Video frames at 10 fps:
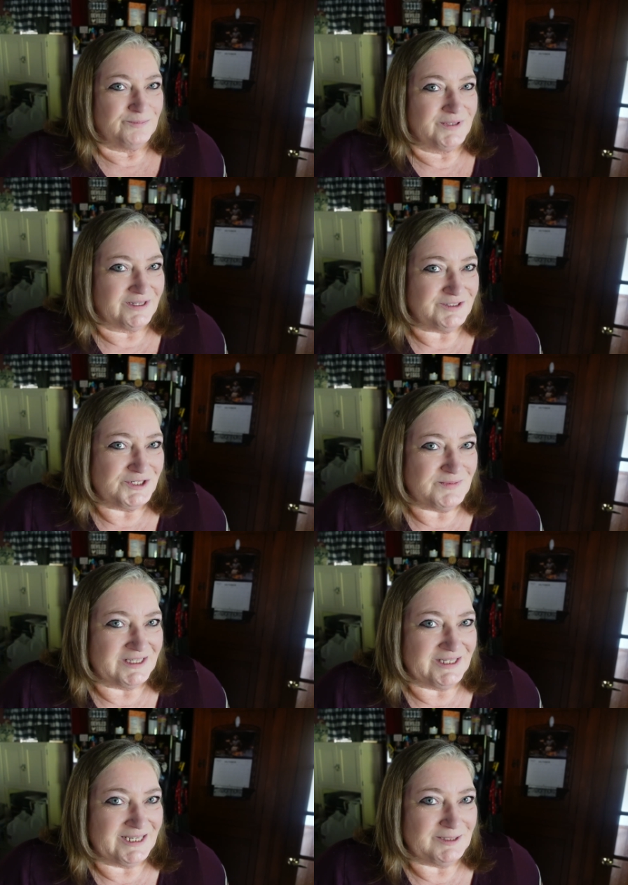But
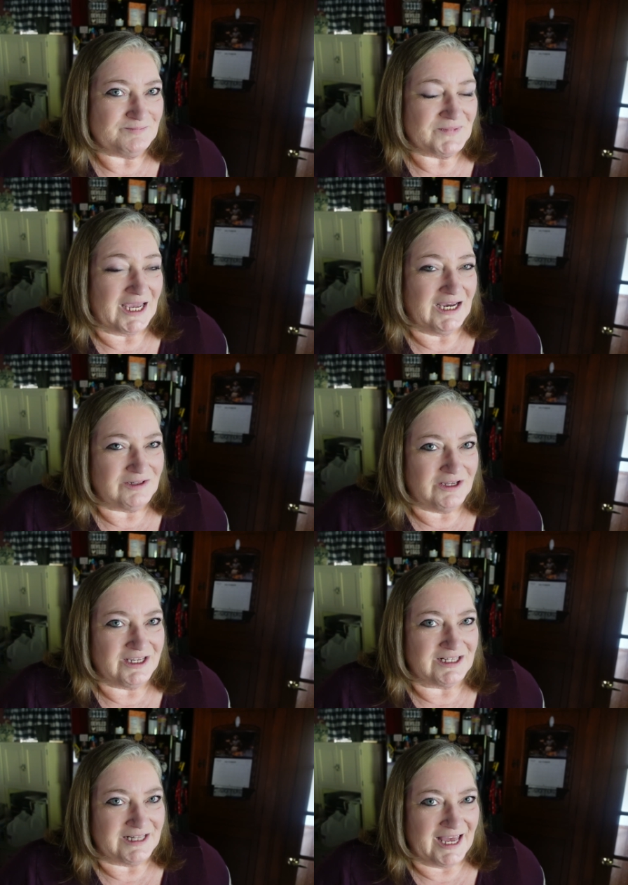ultimately, how
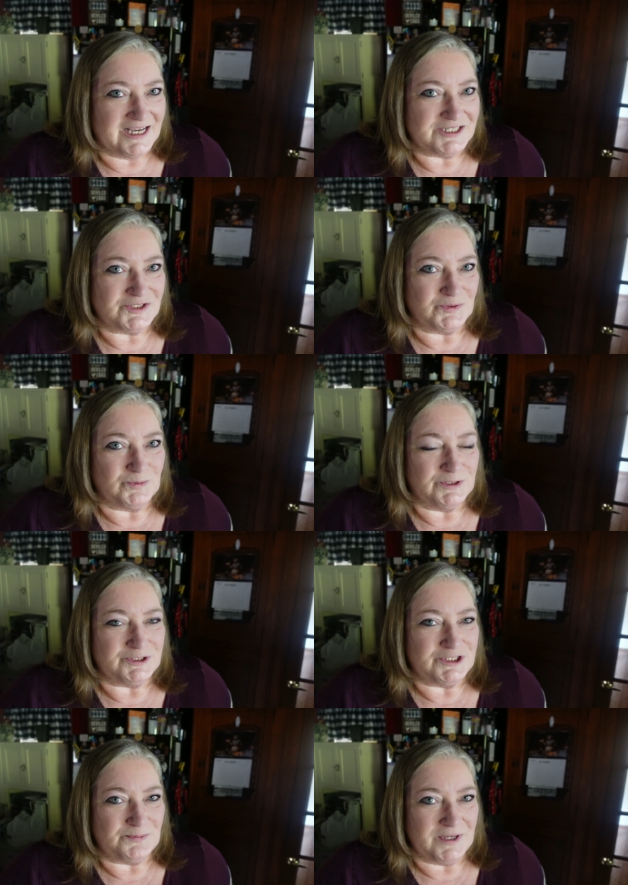long it lasts
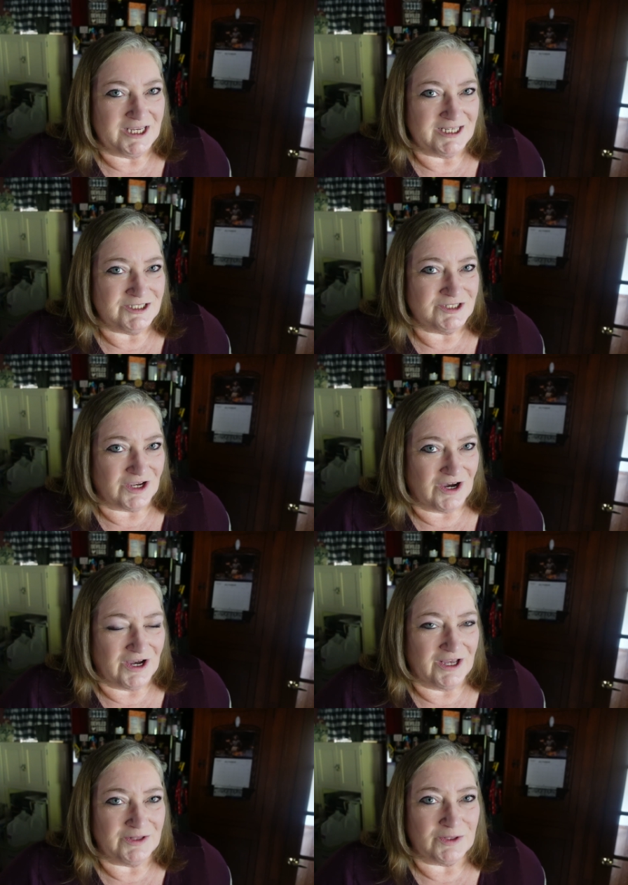will depend
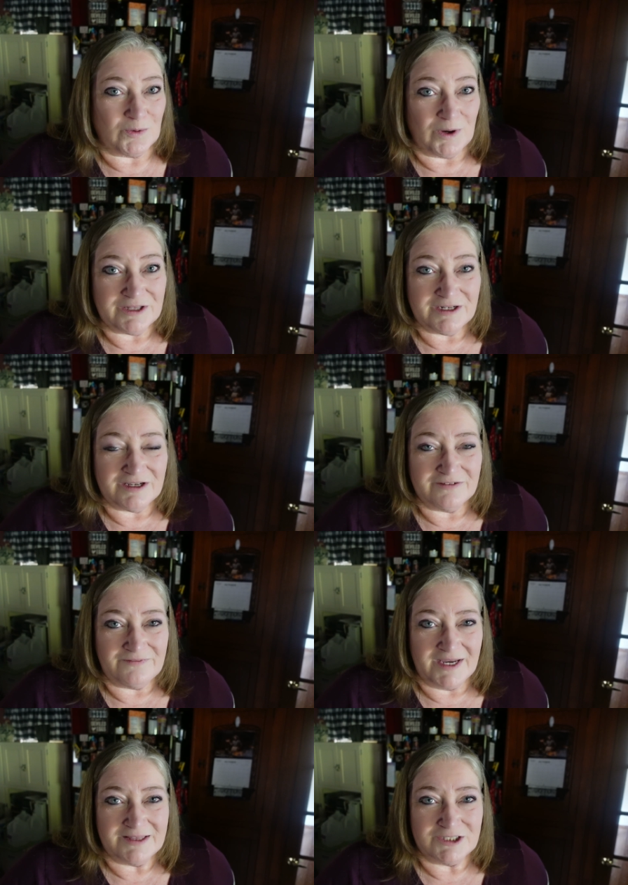on the quality of
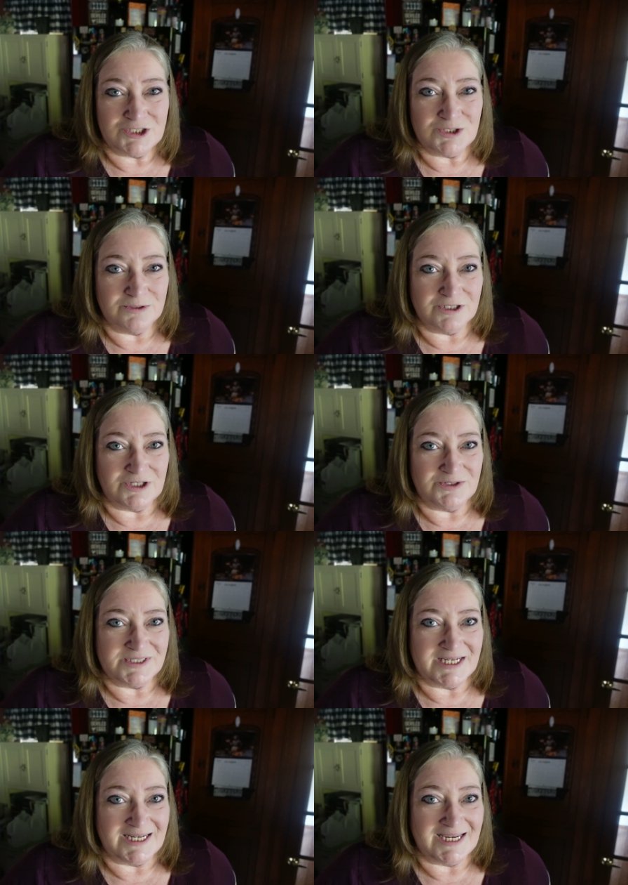fat that you are
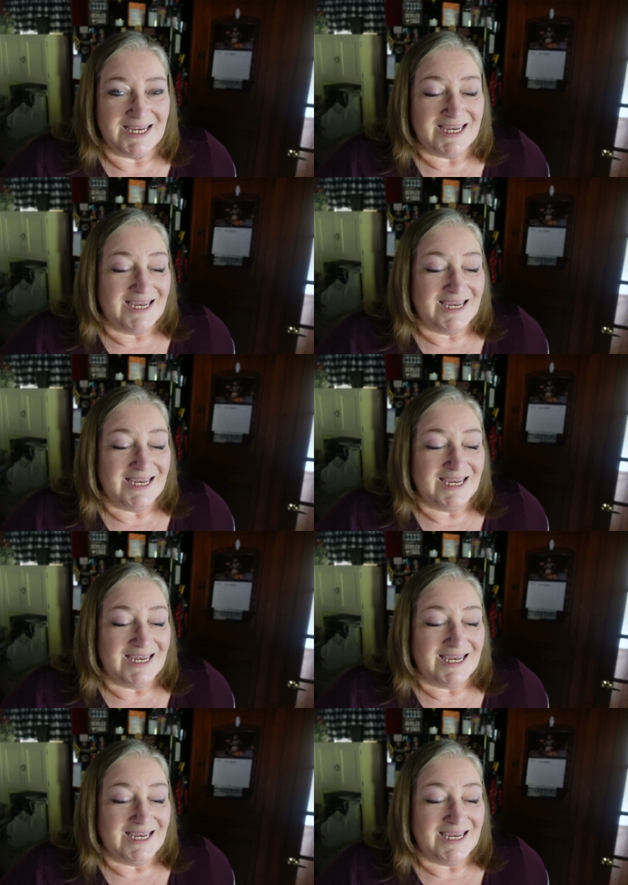using